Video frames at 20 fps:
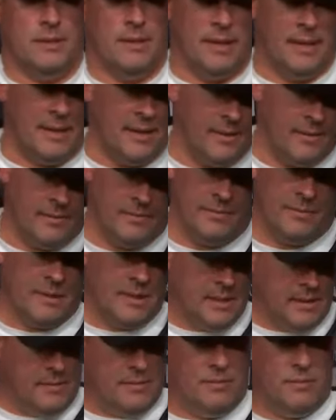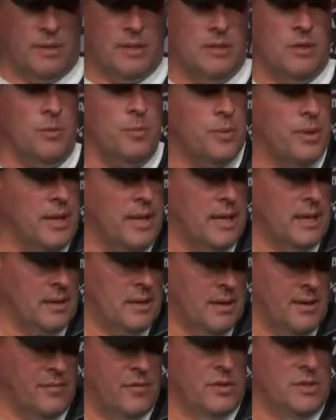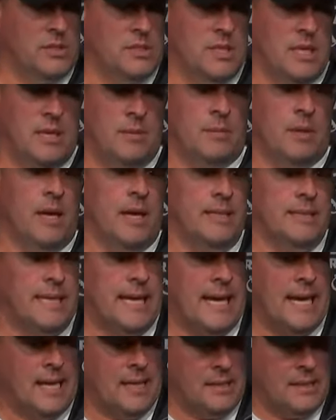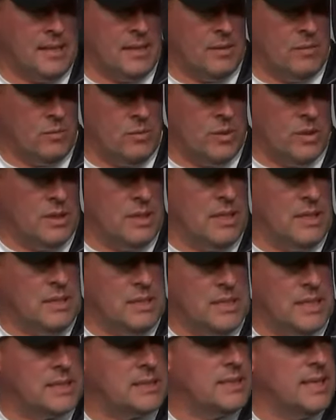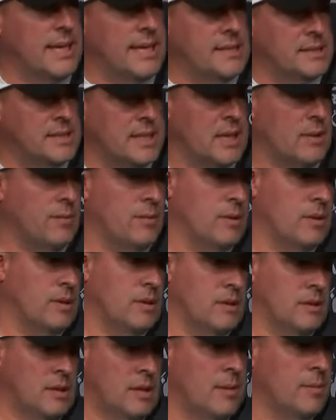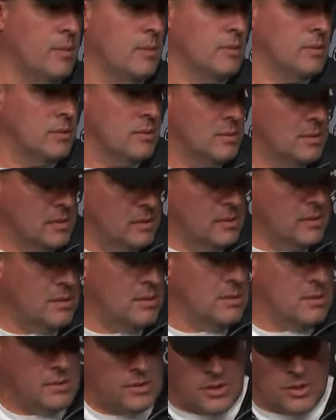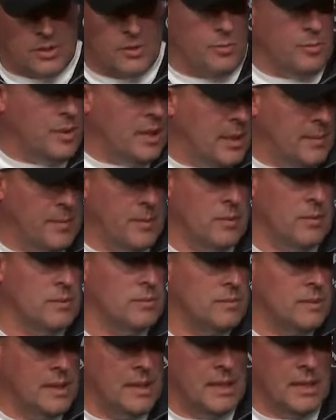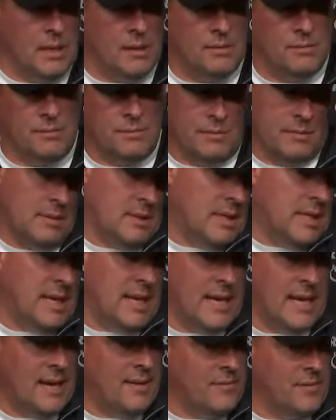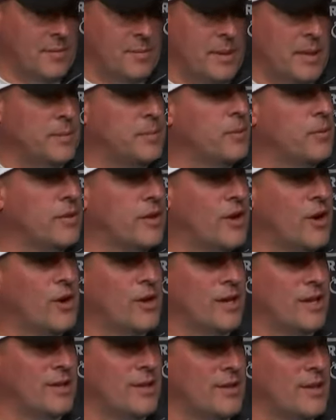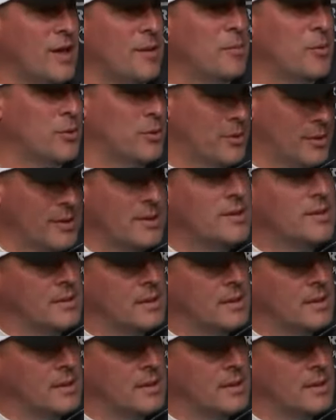you know, when you play a covered scheme like that really dictates, hey, we're going to double certain people. You know, you got to have the people that aren't getting doubled,